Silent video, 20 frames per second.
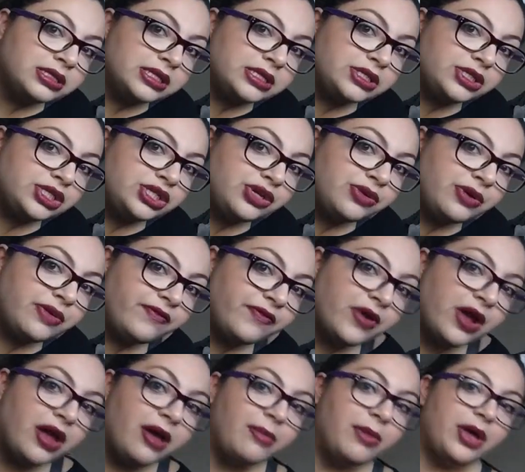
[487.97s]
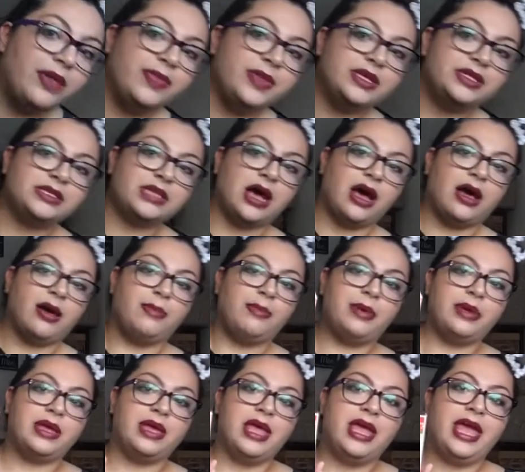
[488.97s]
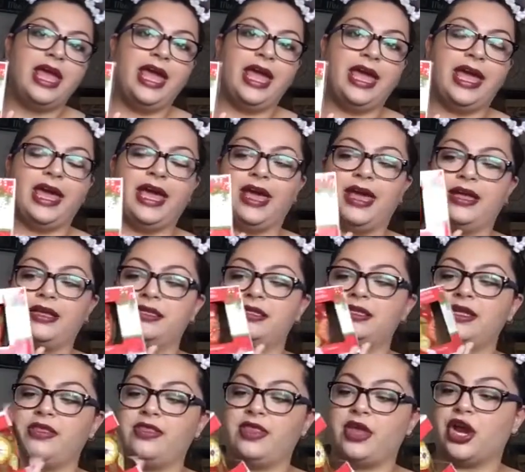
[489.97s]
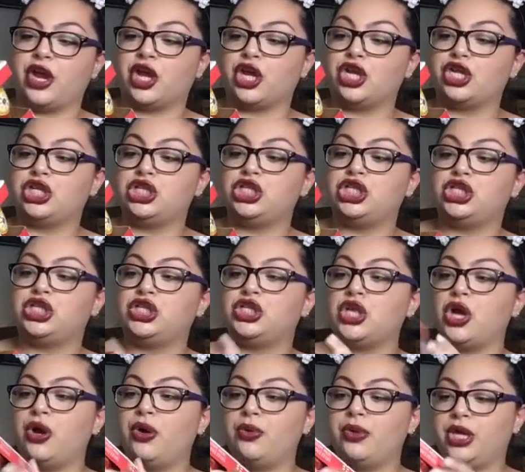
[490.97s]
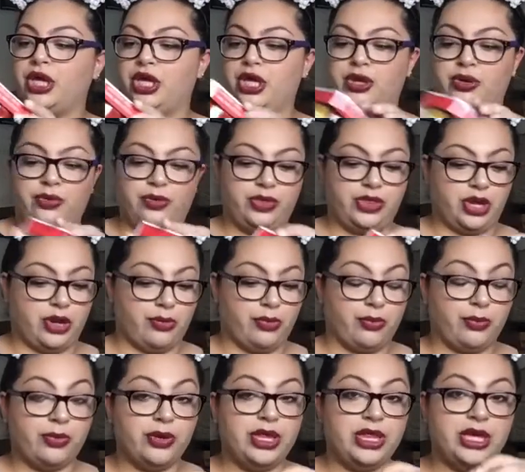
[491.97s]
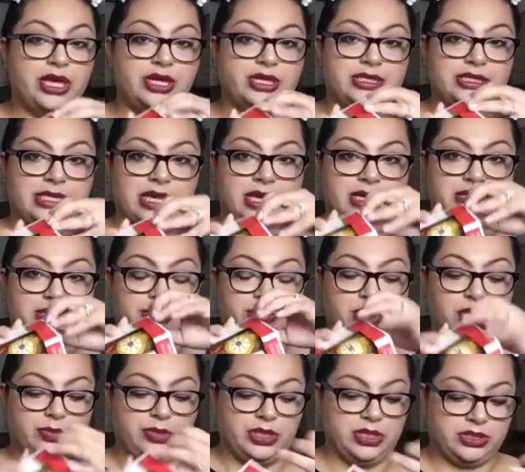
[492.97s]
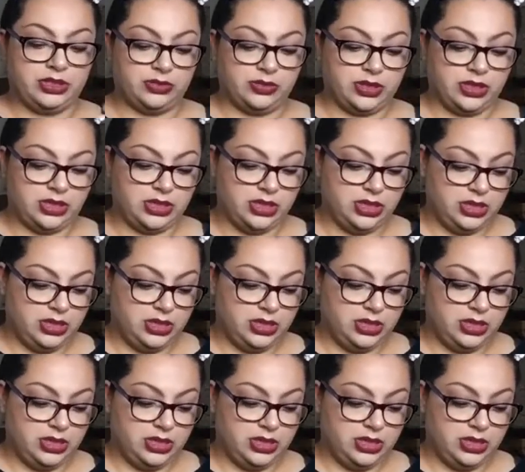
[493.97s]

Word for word: says to and from on the top, and they're so cute. They're really good size. Let me open this one.